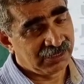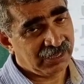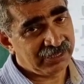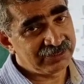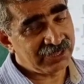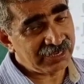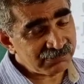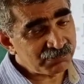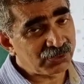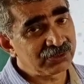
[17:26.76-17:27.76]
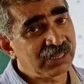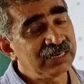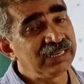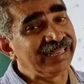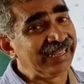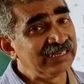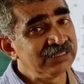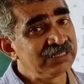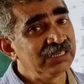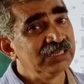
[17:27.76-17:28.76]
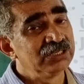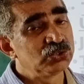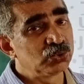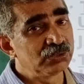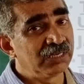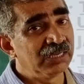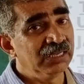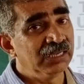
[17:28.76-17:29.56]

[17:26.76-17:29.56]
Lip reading: and that brought an end to the